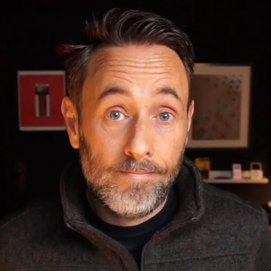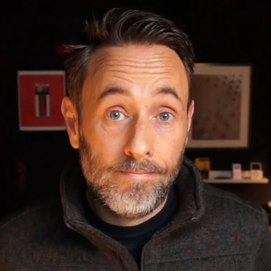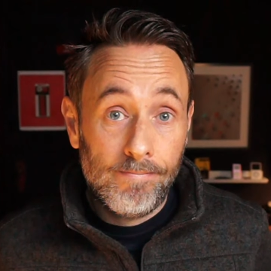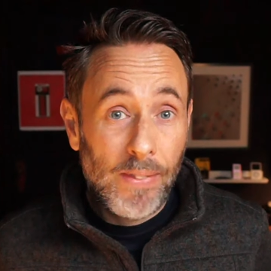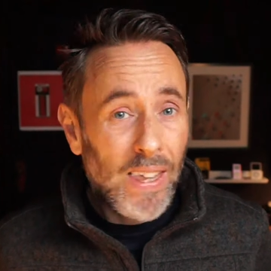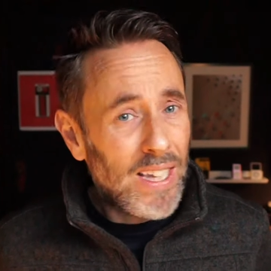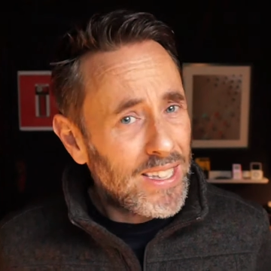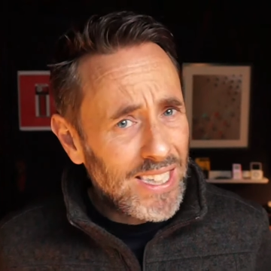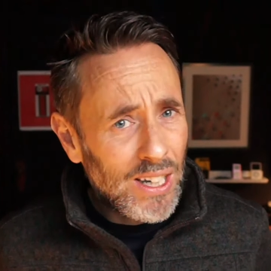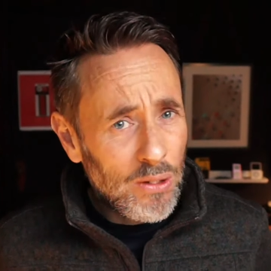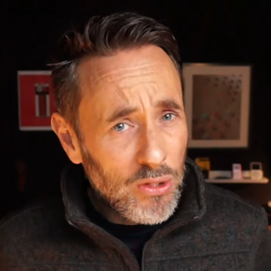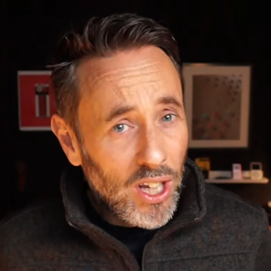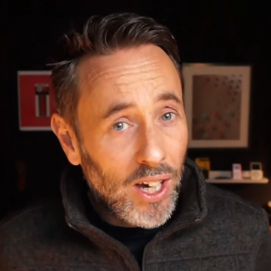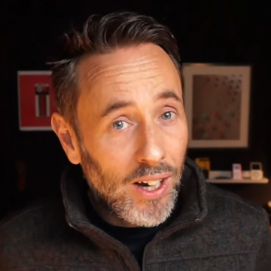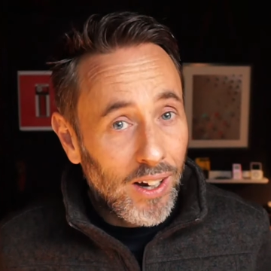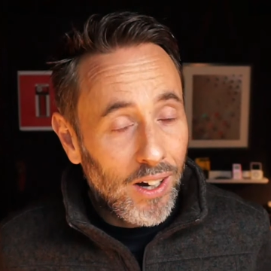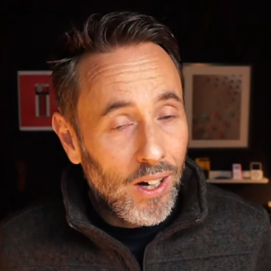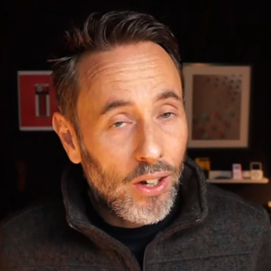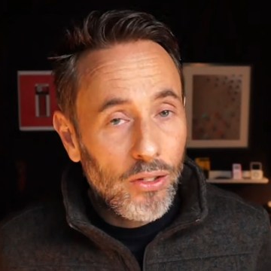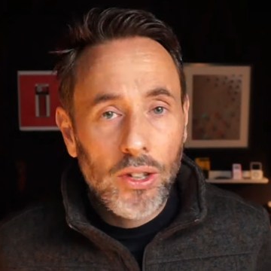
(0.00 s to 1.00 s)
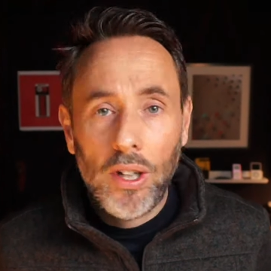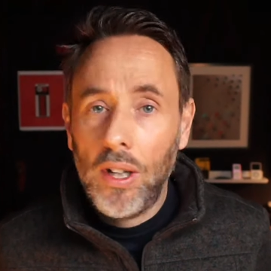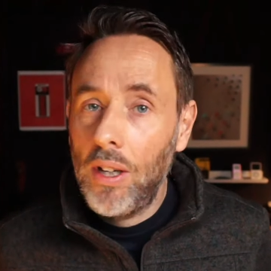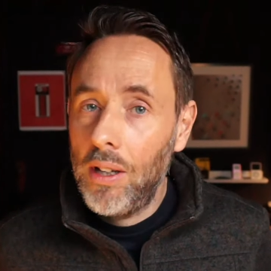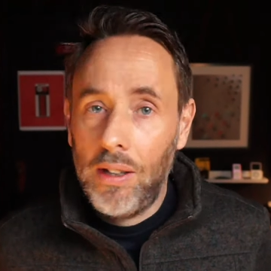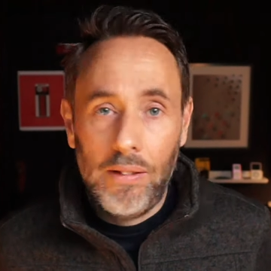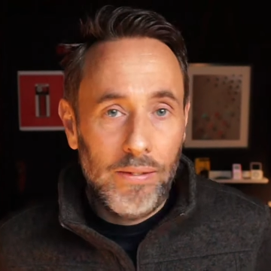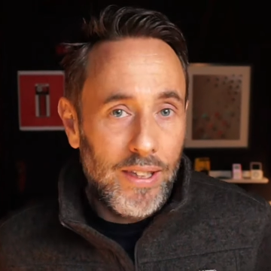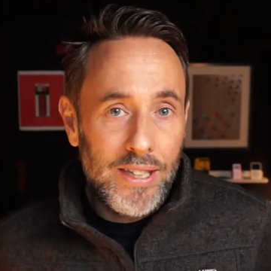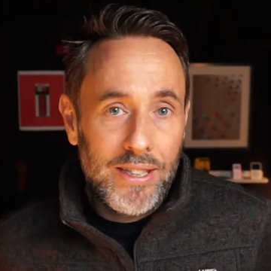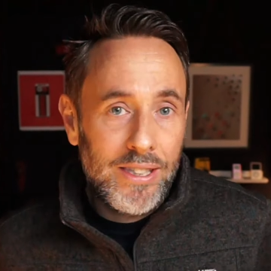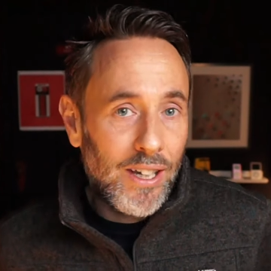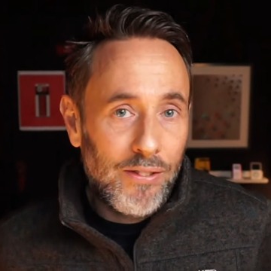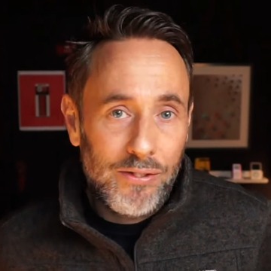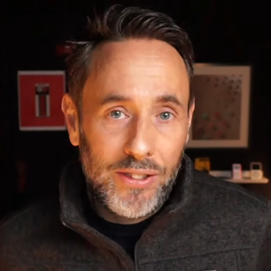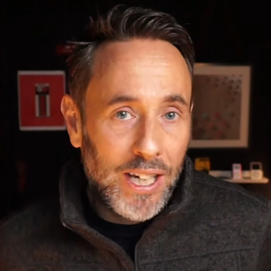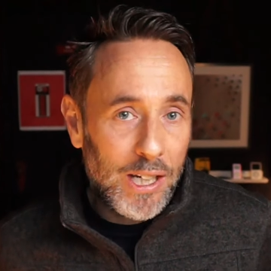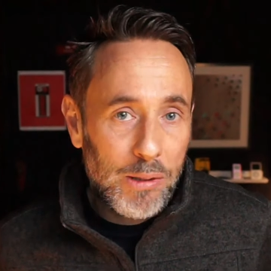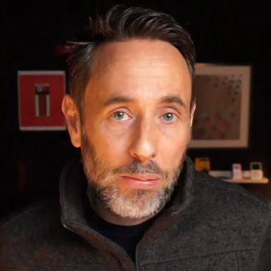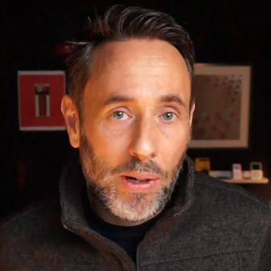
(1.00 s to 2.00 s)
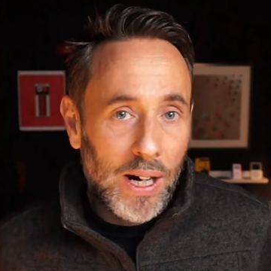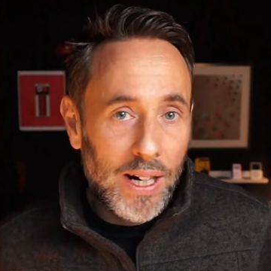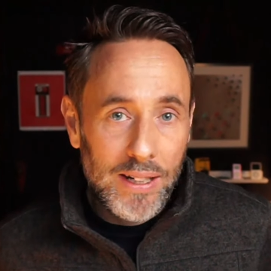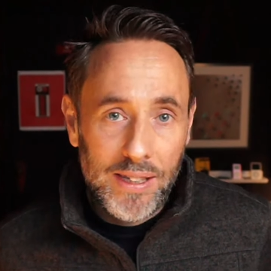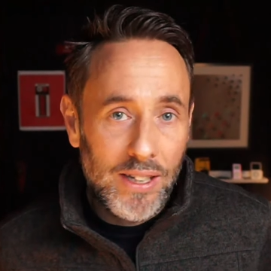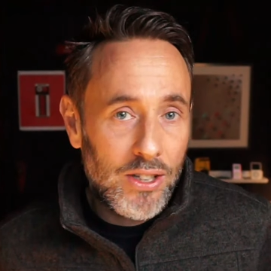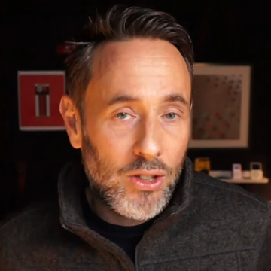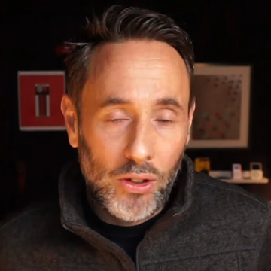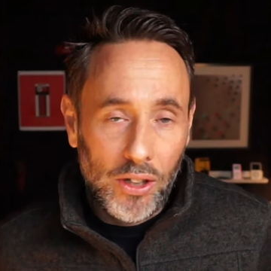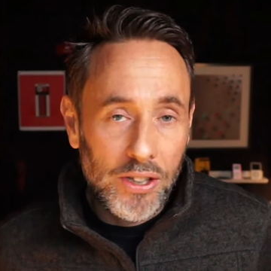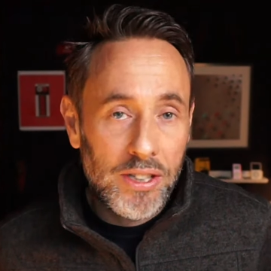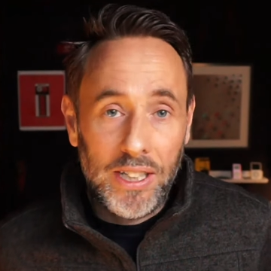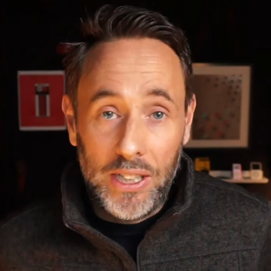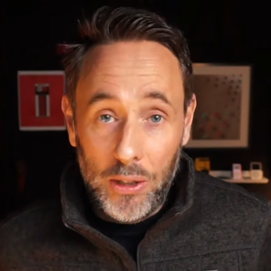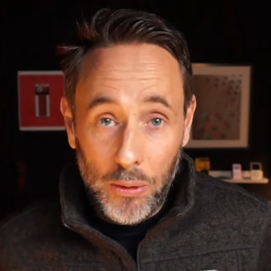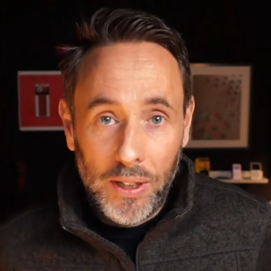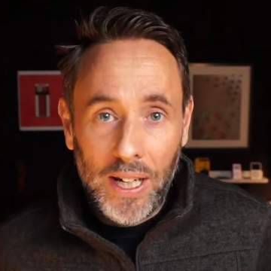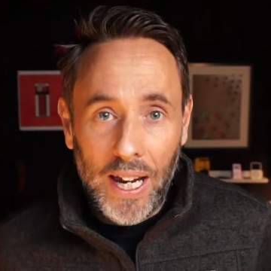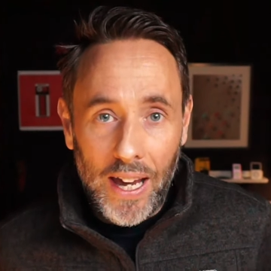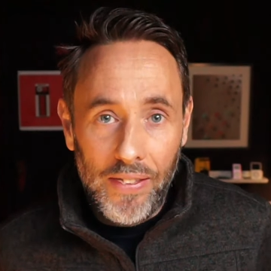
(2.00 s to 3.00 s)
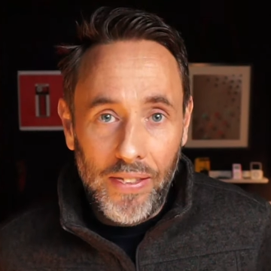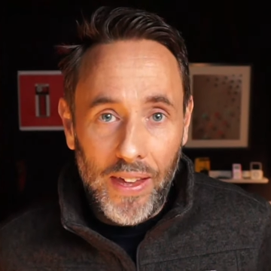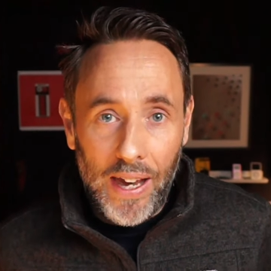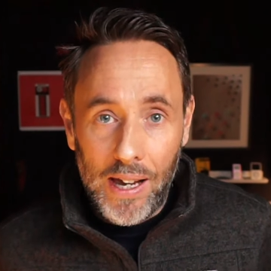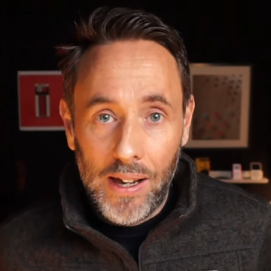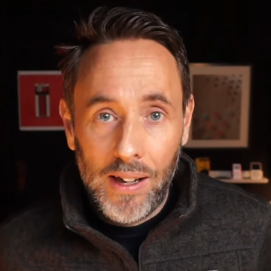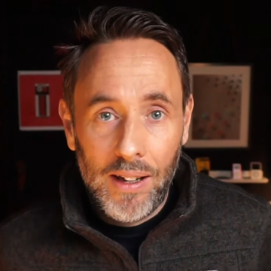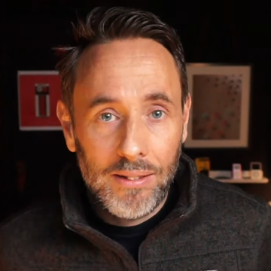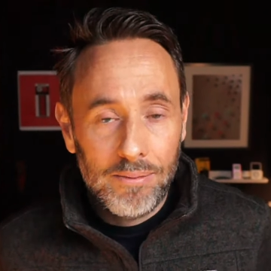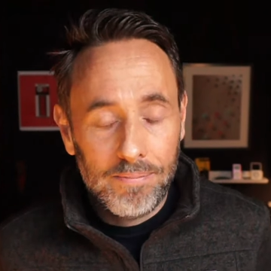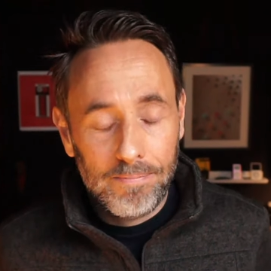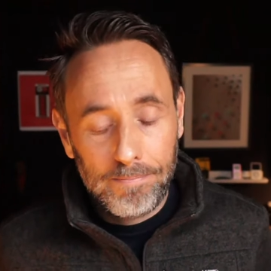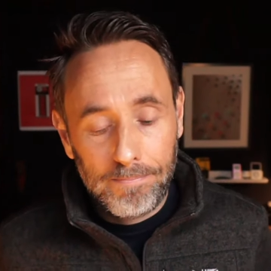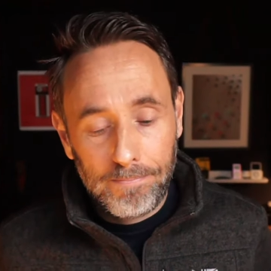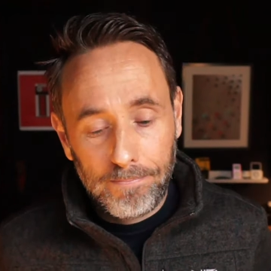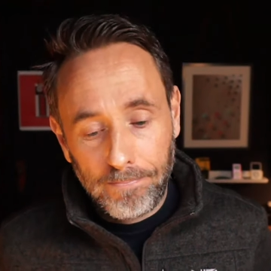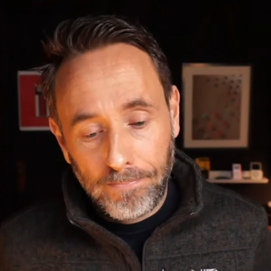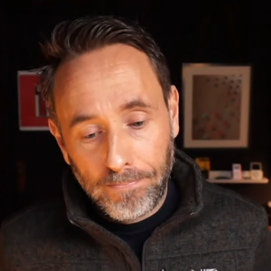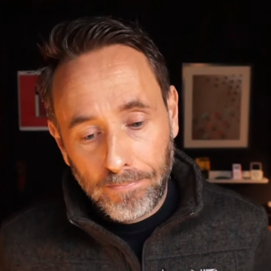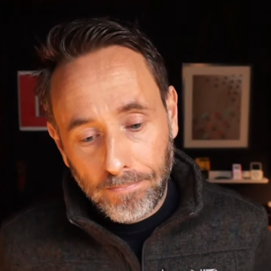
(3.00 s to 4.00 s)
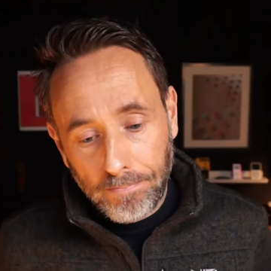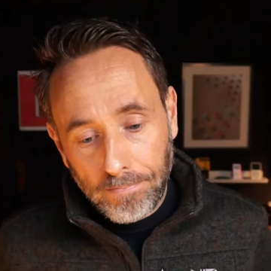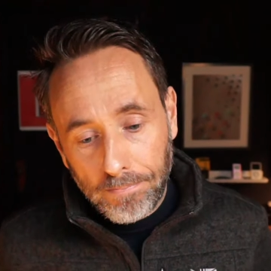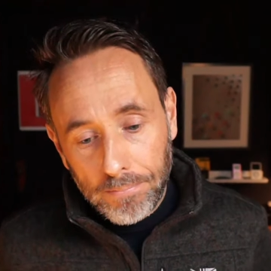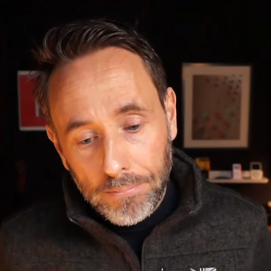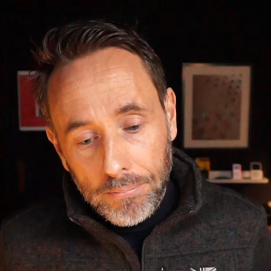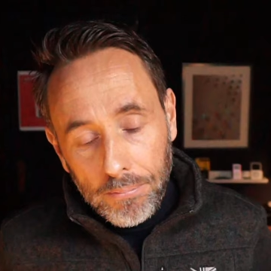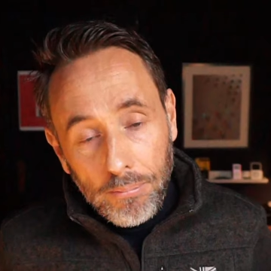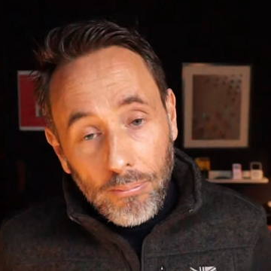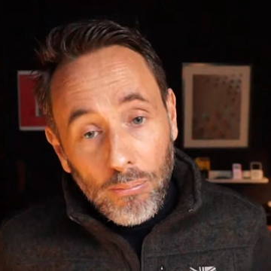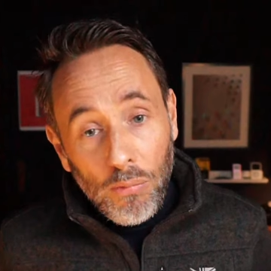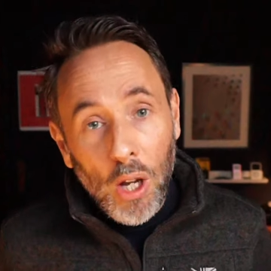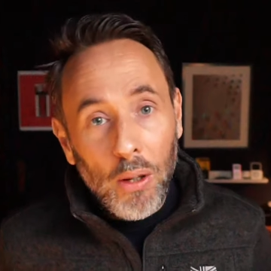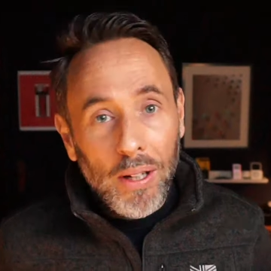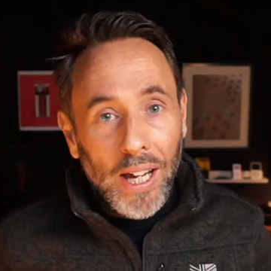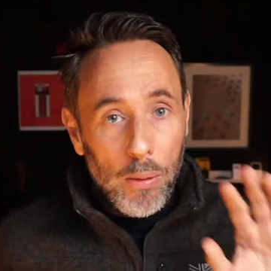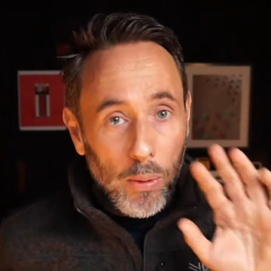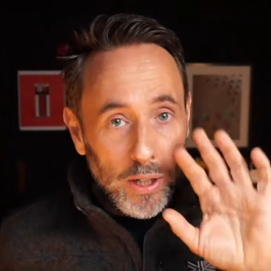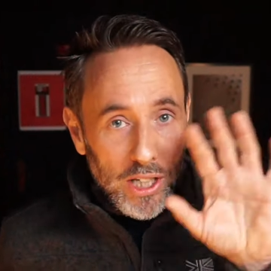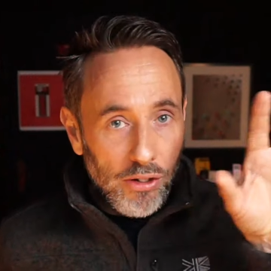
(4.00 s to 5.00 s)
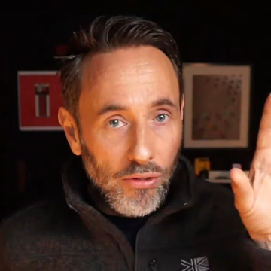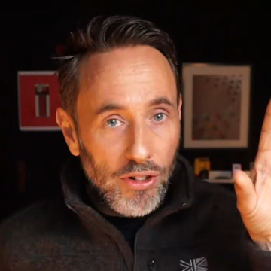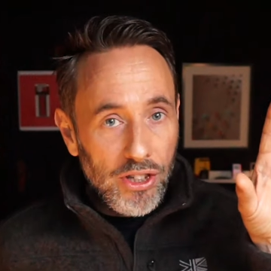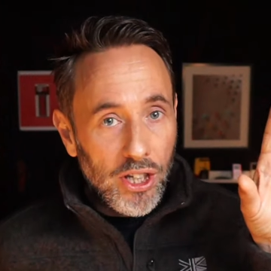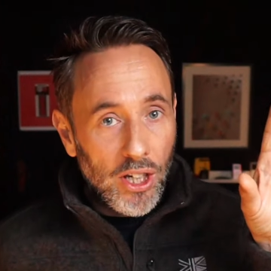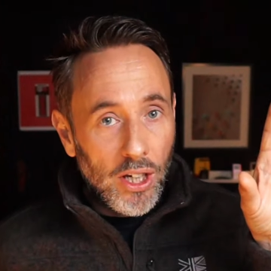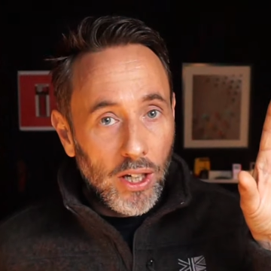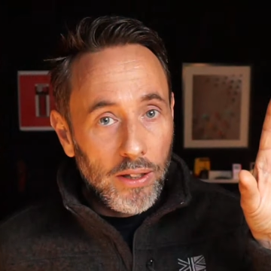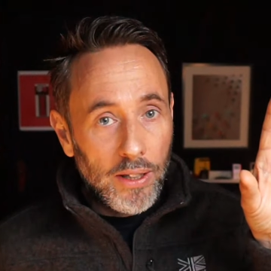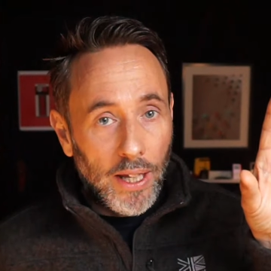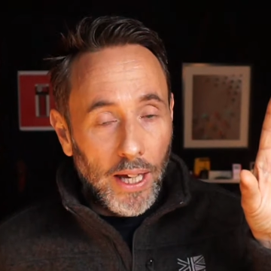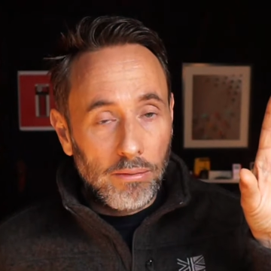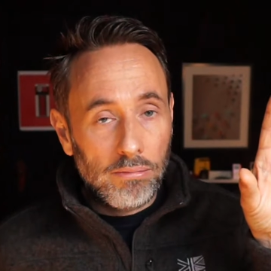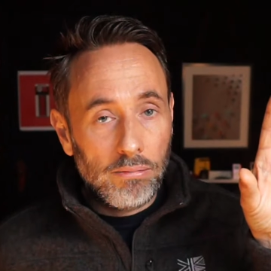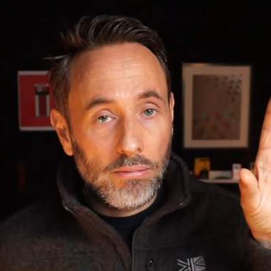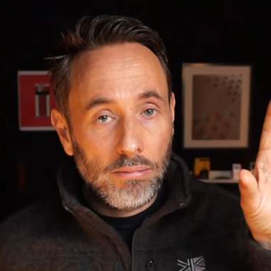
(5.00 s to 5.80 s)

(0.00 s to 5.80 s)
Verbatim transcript: That sounds hard. This stuff takes practice, honestly. You'll get there. Okay, when you return then,